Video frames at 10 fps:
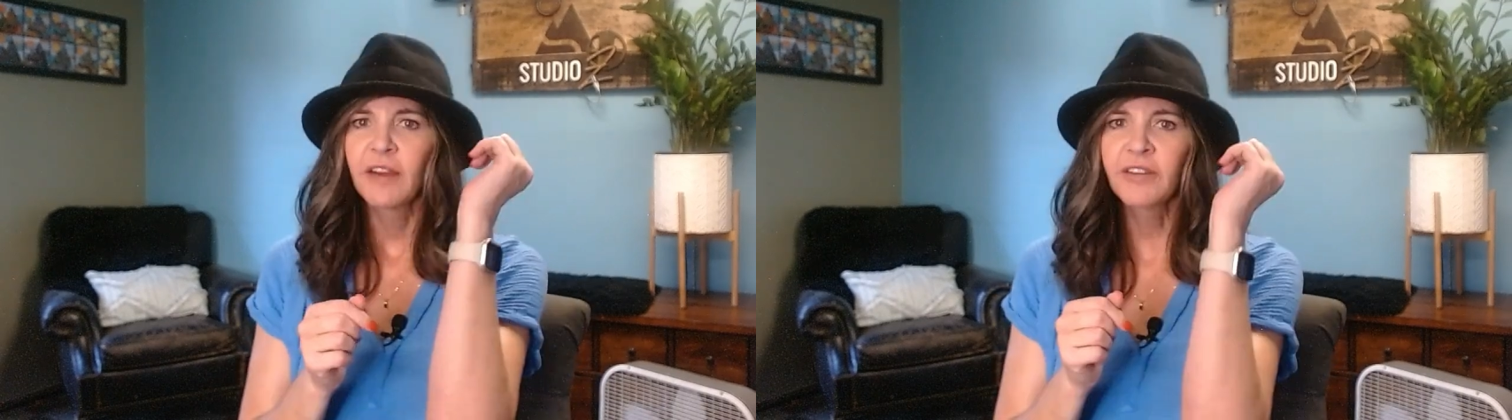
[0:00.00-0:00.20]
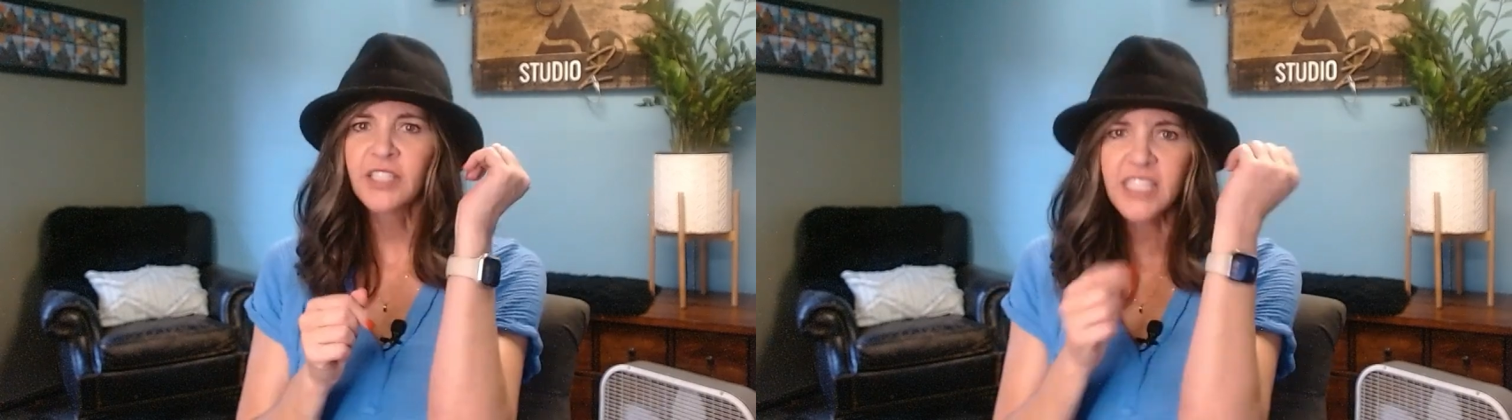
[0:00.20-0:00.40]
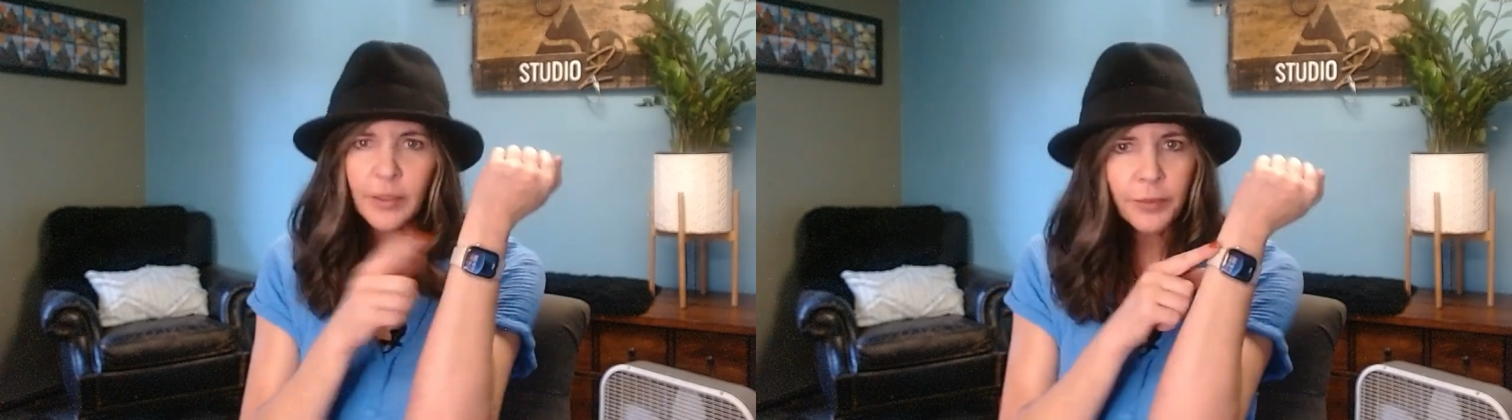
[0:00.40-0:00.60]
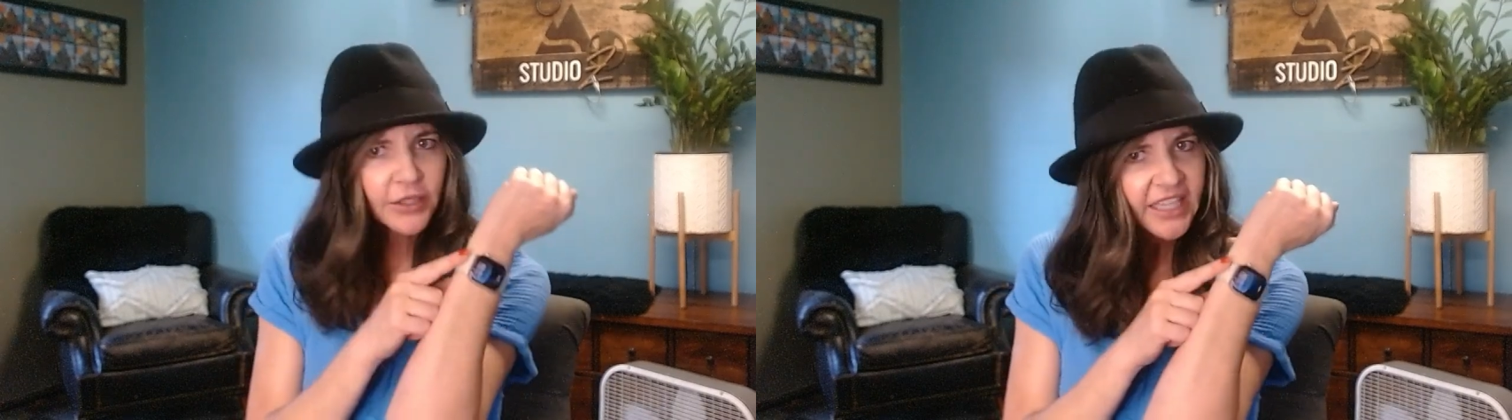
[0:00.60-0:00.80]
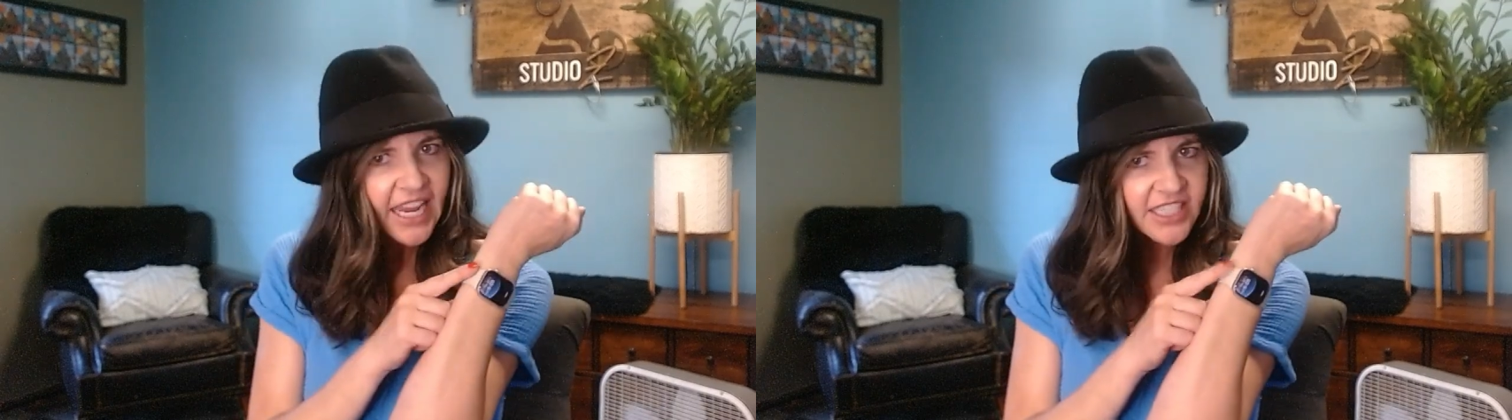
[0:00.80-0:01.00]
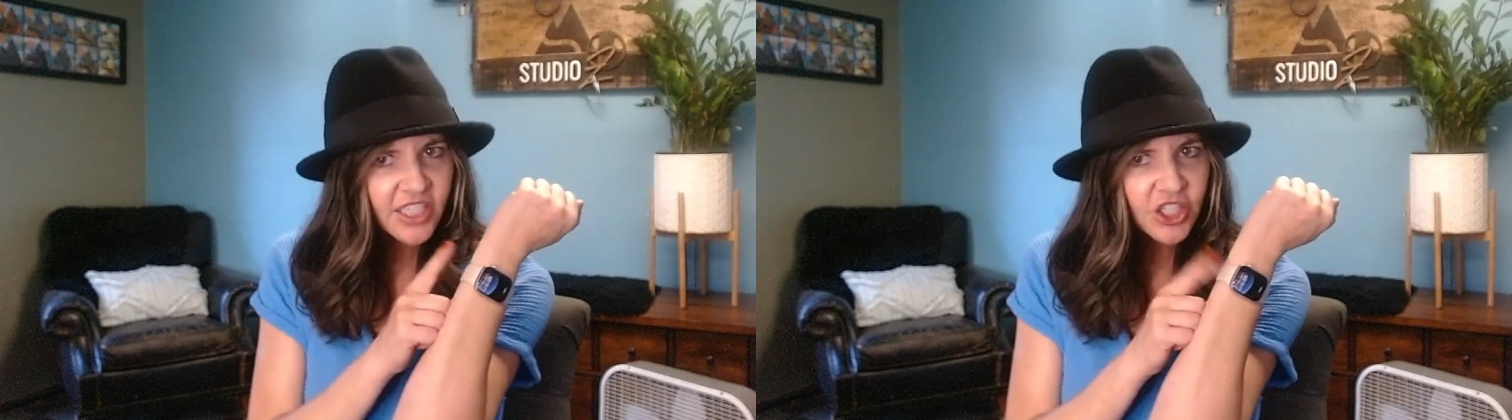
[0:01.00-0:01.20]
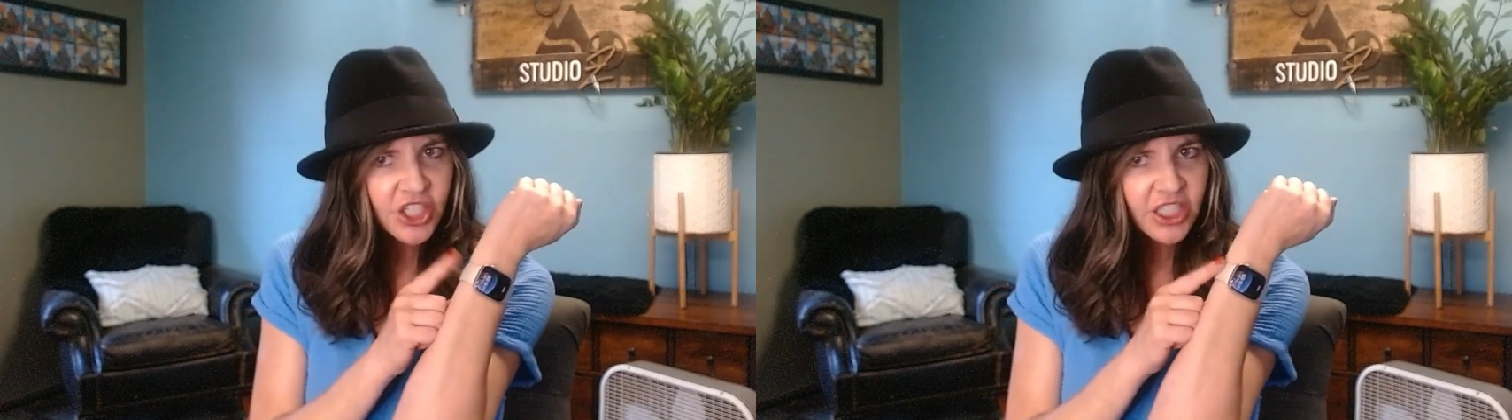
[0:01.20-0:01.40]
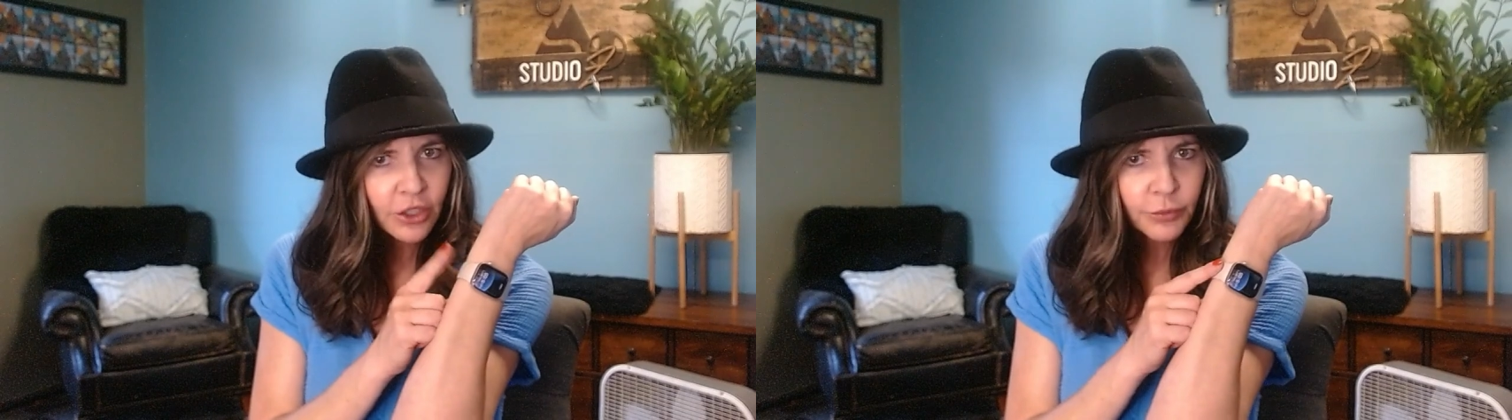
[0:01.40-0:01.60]
For example, he has a
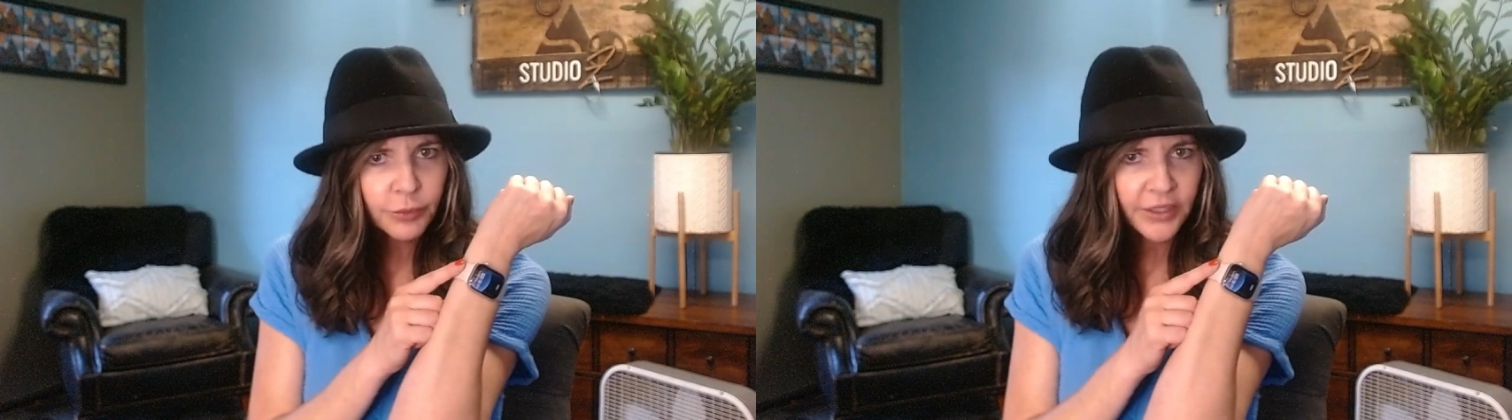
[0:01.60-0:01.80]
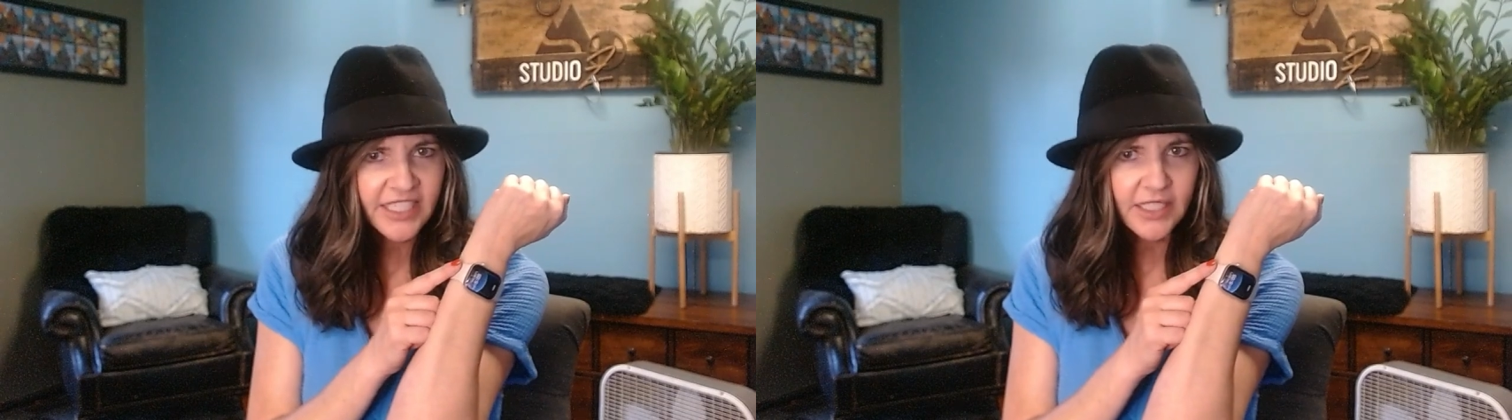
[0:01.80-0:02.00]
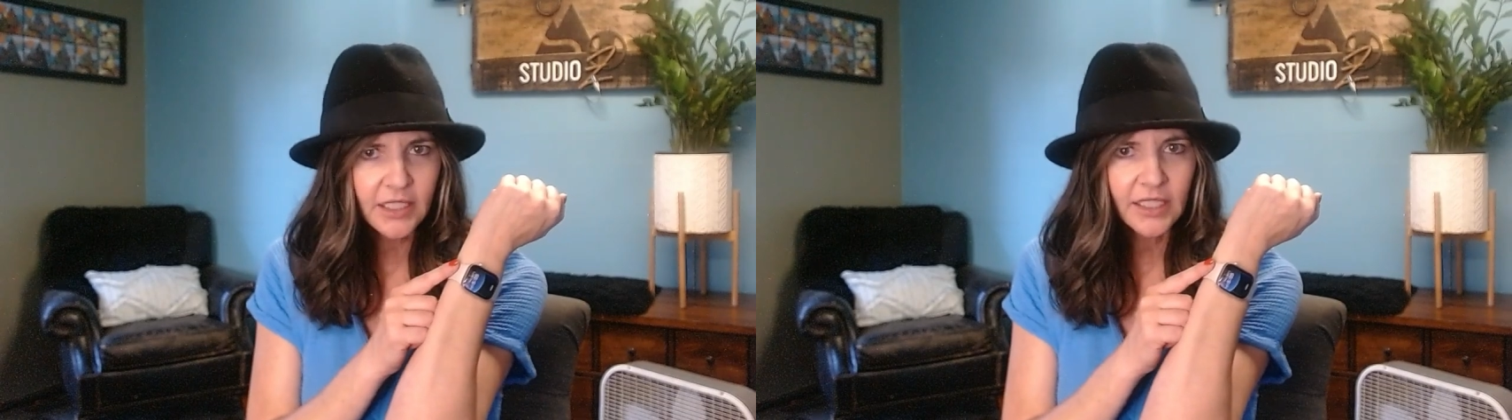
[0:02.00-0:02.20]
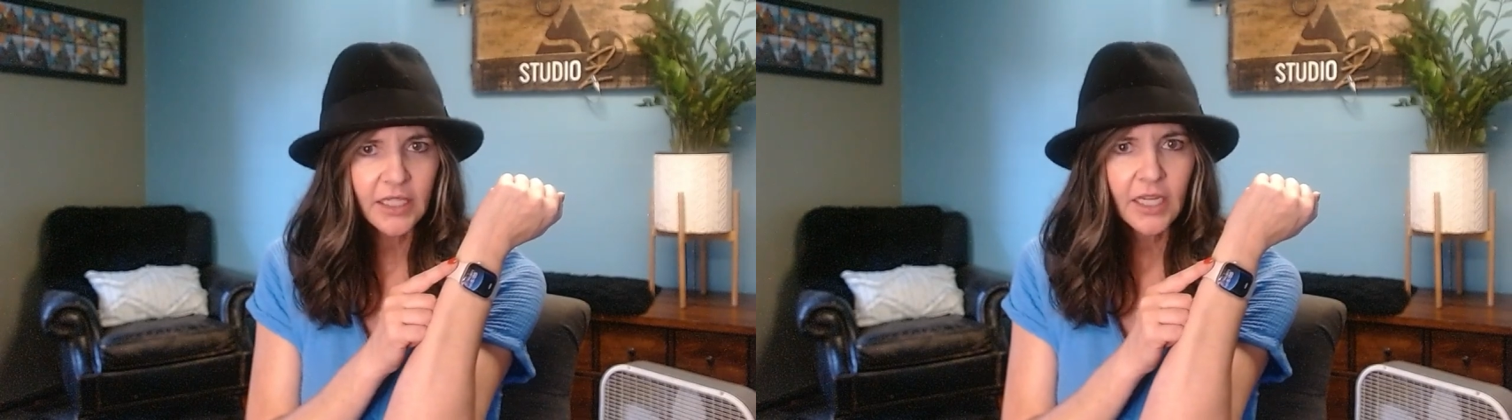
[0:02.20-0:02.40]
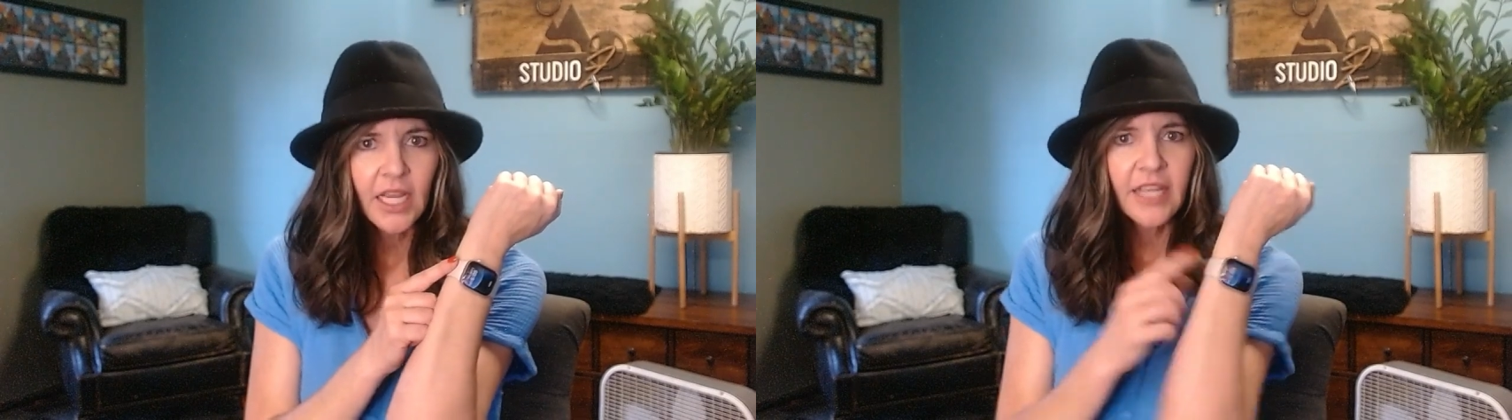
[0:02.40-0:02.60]
shield bracelet